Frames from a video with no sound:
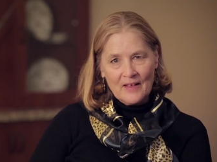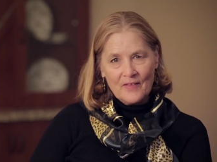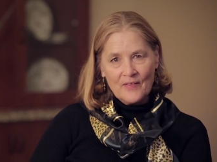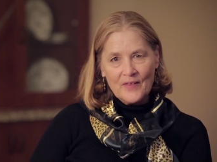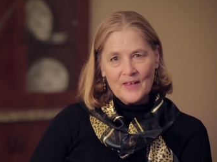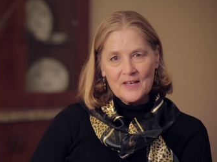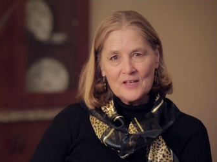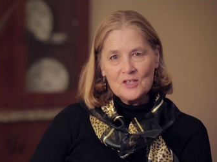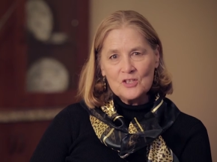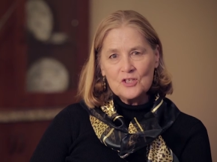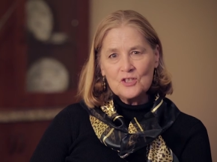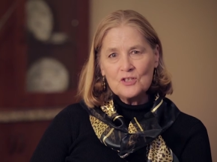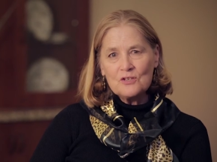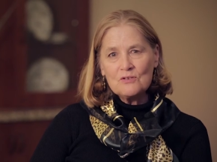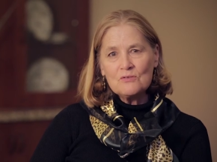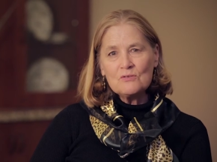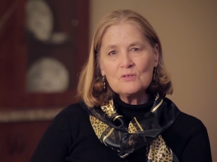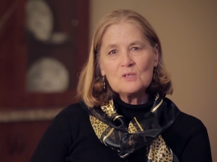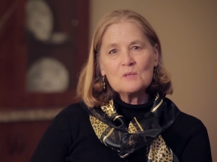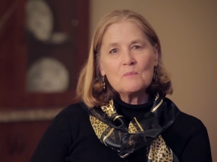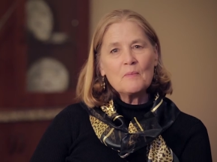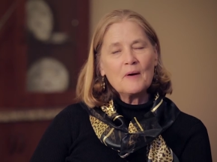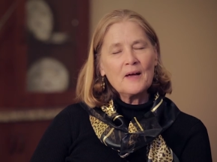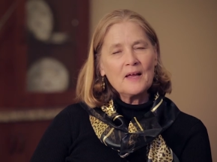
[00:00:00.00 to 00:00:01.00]
that it's
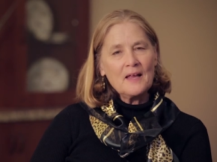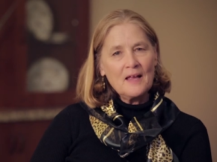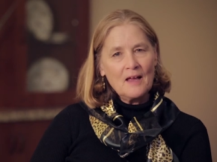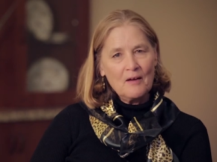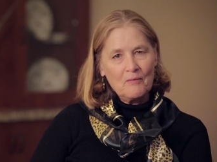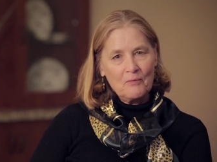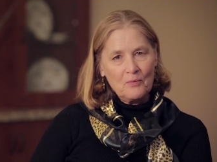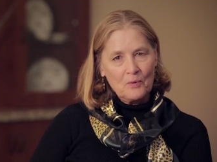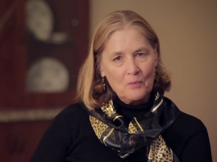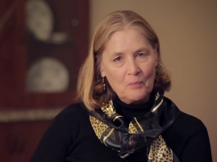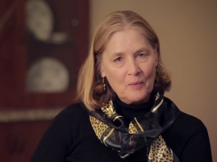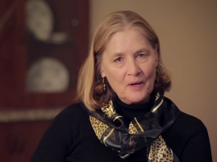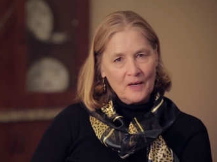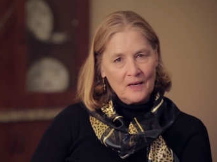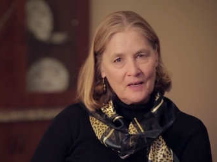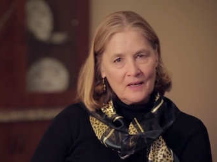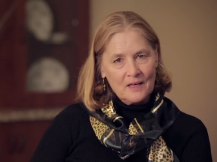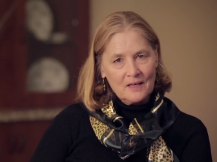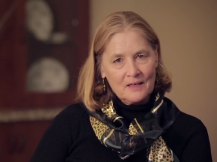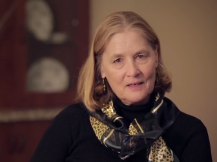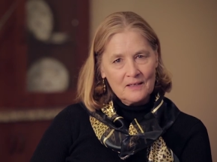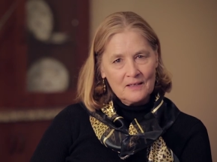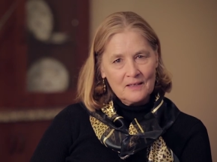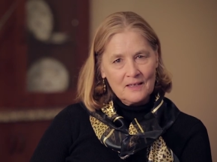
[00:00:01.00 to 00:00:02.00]
used by
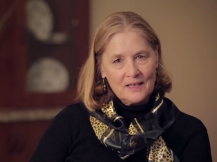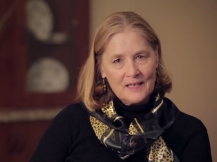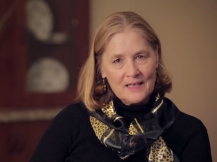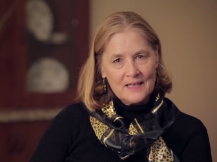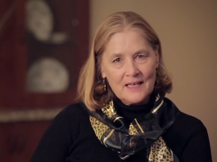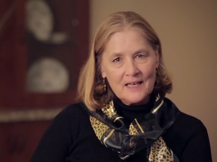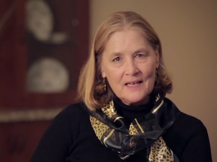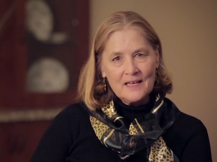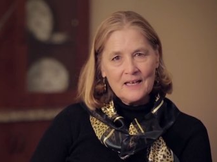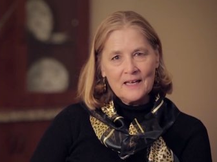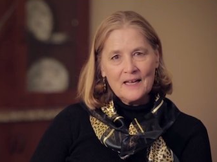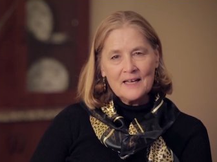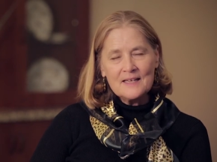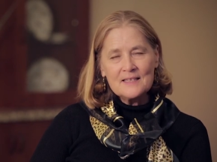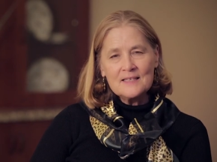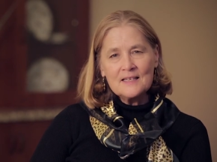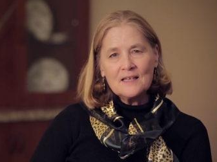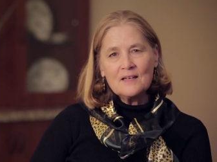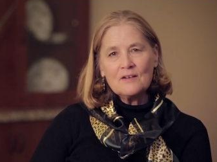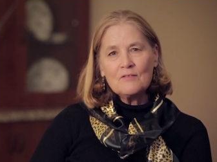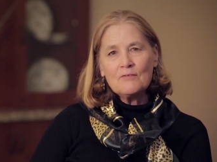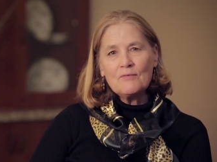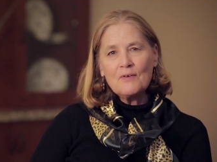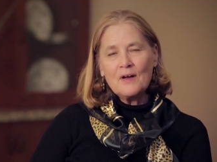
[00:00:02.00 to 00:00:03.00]
everybody, that it
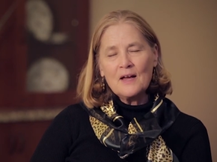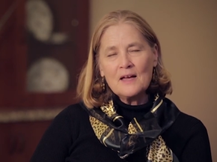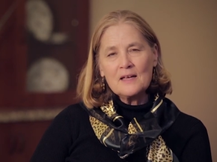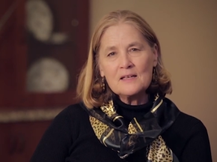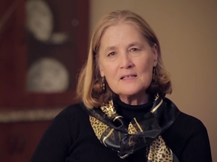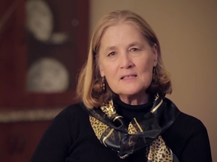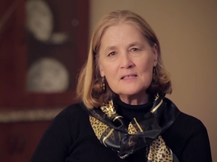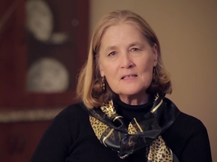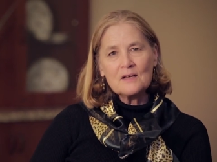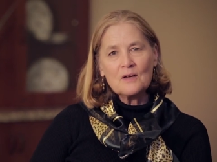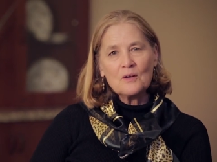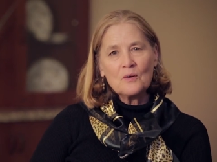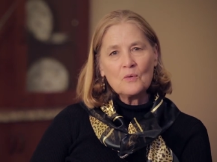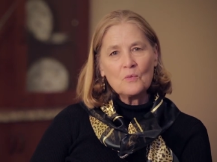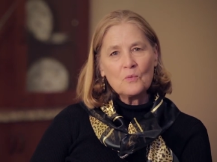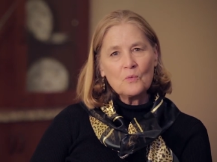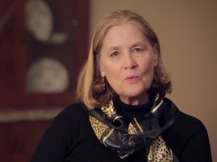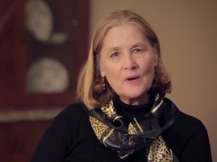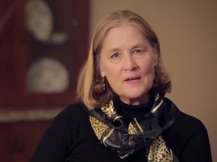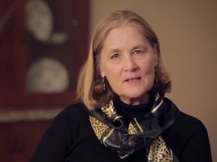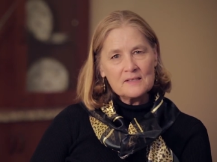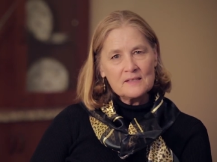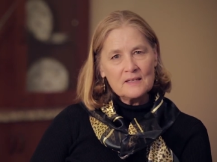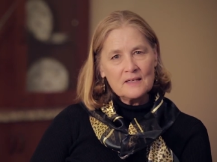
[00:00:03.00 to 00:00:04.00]
identifies
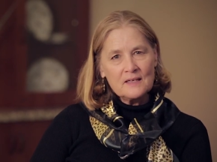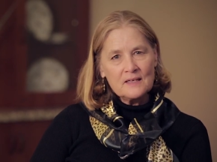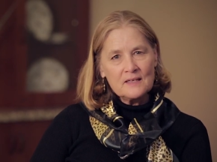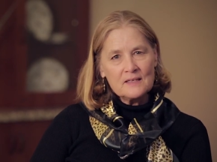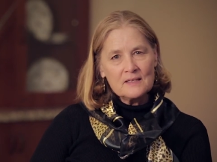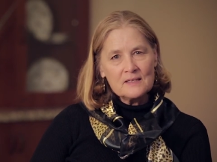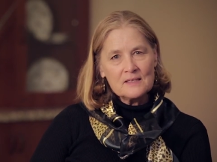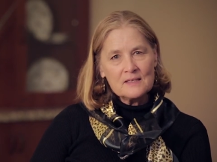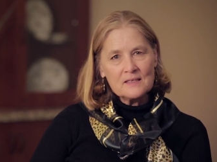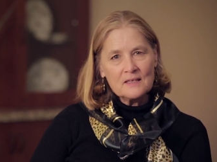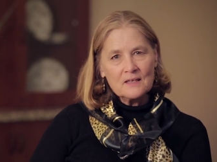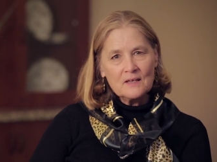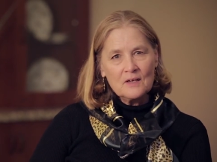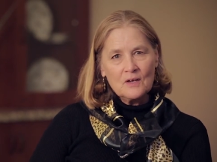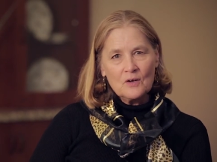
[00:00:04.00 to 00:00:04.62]
residents.